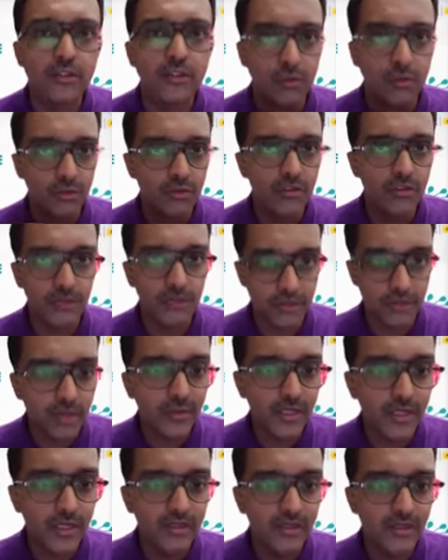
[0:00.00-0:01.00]
to use your
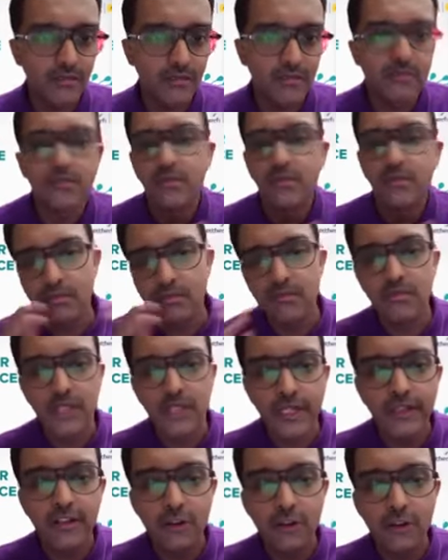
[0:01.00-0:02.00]
service,
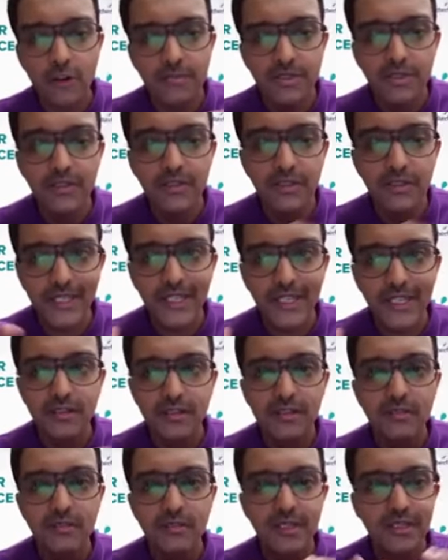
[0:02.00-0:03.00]
it drops. The
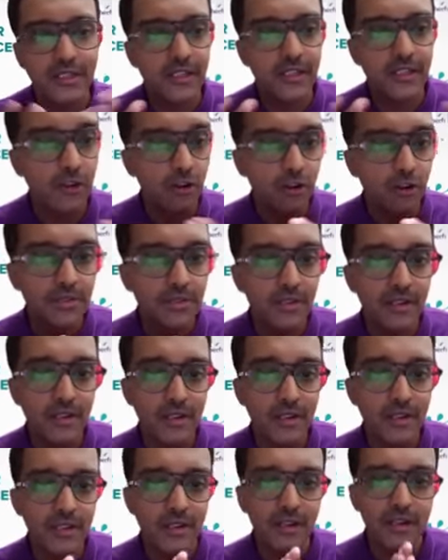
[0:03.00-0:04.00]
sales basically drops. you
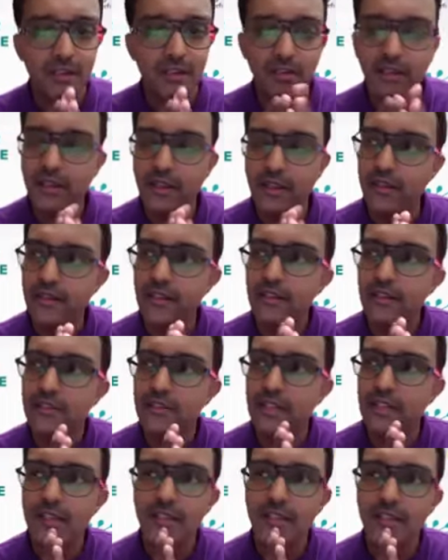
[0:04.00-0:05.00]
know? there are there are real
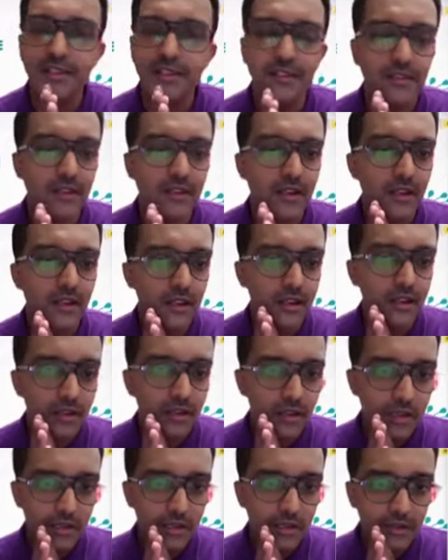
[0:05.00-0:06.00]
statistics
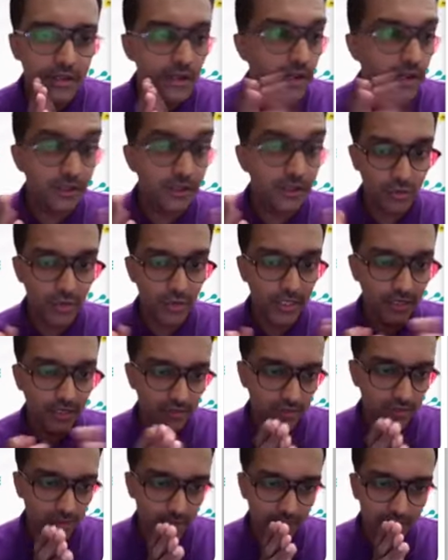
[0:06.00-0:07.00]
uh, that are showing
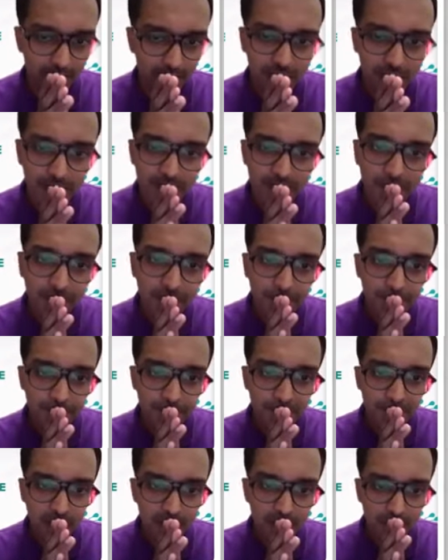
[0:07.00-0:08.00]
this today, right?
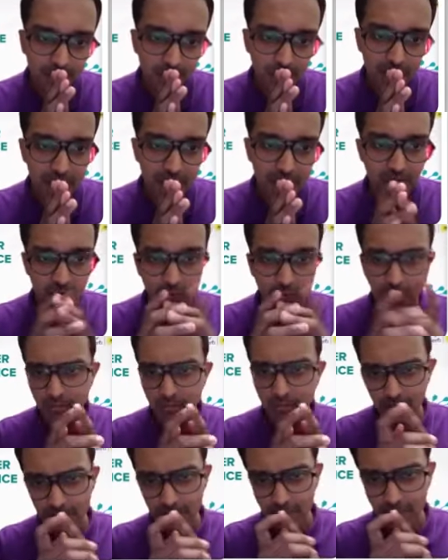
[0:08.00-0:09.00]
So that's
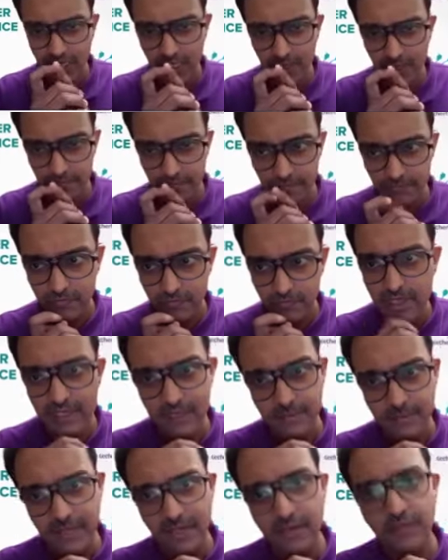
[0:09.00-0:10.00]
one one key
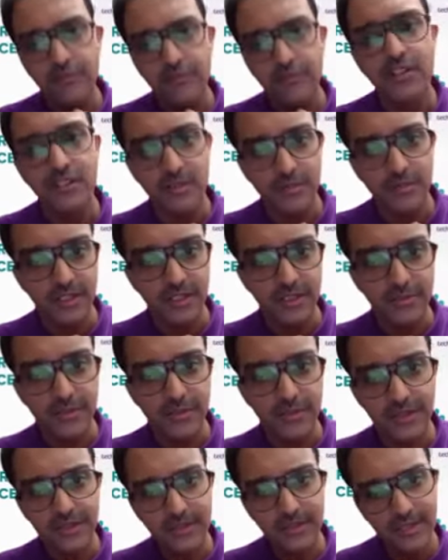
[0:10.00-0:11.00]
aspect of customer
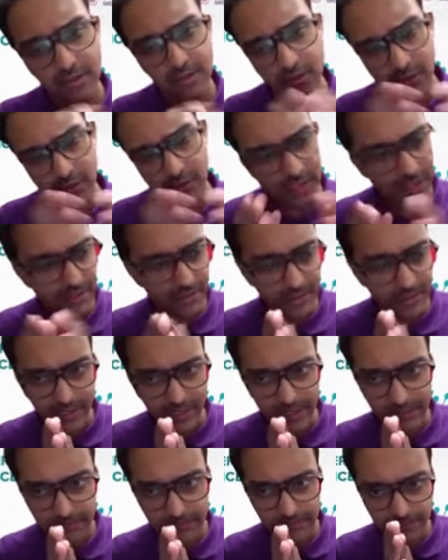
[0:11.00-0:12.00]
experience. And on the other
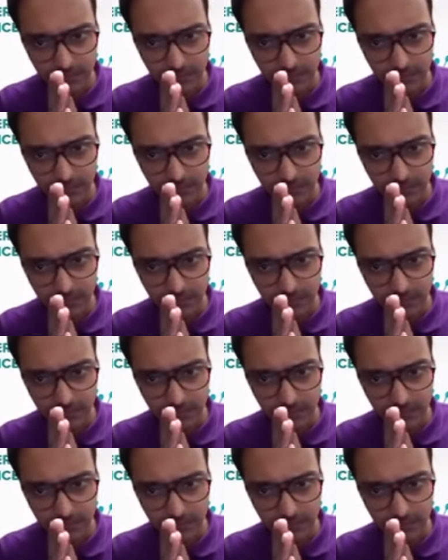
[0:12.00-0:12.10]
side,